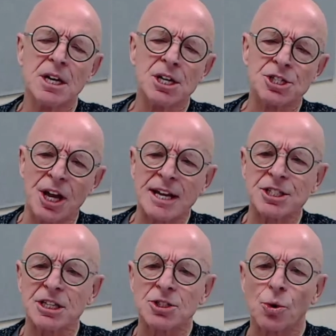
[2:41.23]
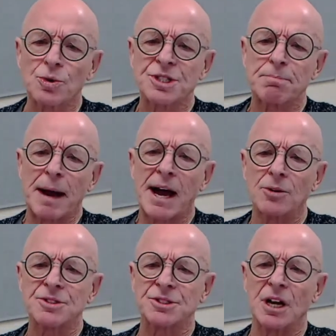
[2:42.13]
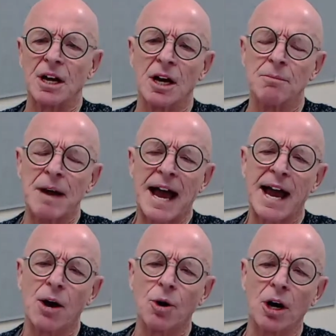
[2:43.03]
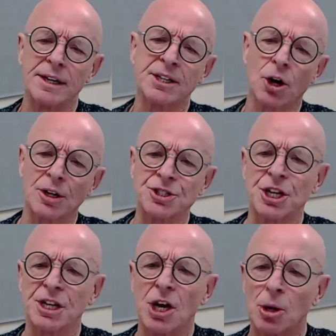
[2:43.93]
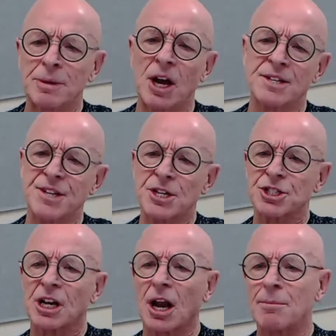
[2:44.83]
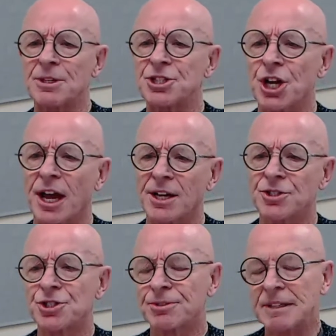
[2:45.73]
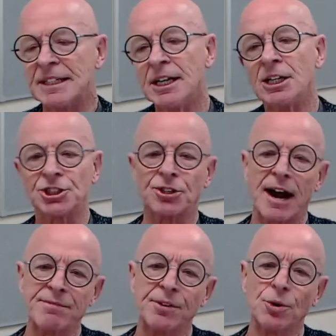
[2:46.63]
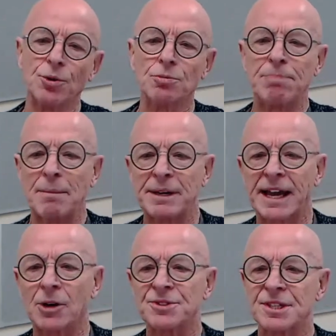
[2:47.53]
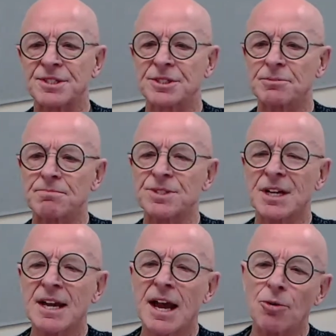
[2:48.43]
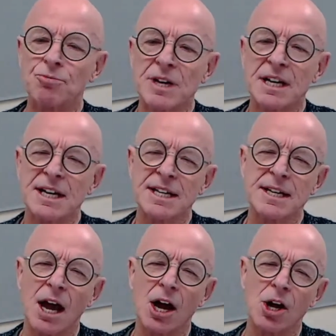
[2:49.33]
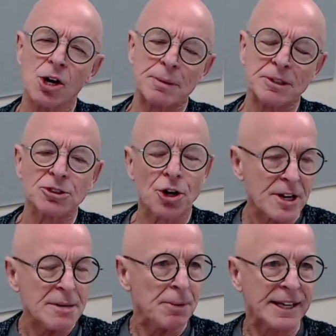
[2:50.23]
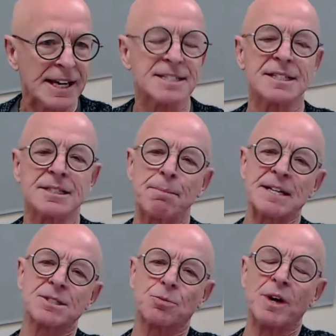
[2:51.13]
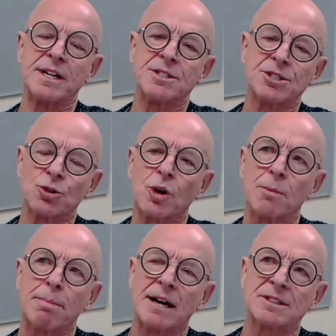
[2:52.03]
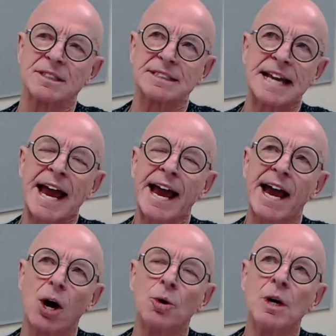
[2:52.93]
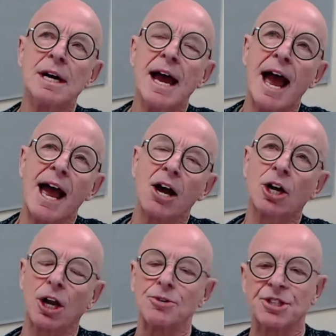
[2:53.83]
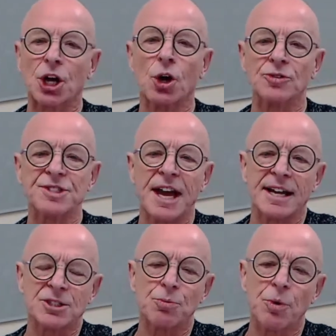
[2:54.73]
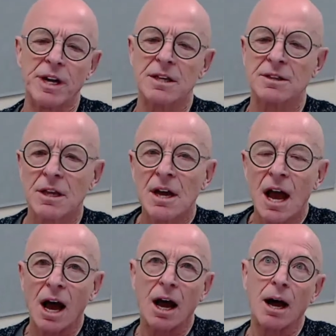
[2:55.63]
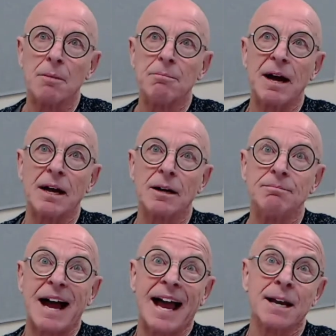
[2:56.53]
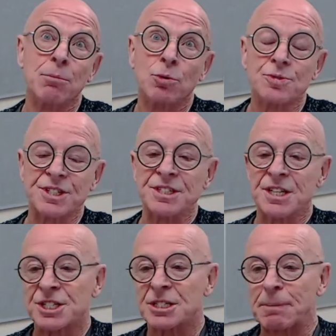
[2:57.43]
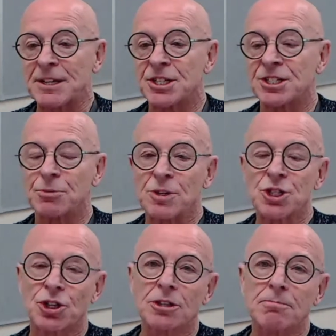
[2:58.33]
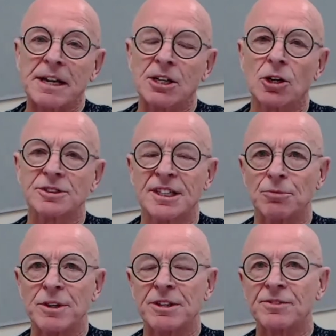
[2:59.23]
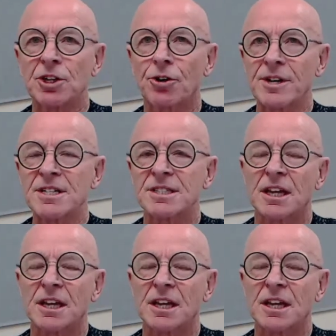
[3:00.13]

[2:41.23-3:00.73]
she actually talks about um, how ecology, urbanization, climate change, travel, public health systems, really urban creep, I guess, is the best way to talk about it, and how our closer contact with um, um, animals, indigenous species that we shouldn't be in contact with, increase the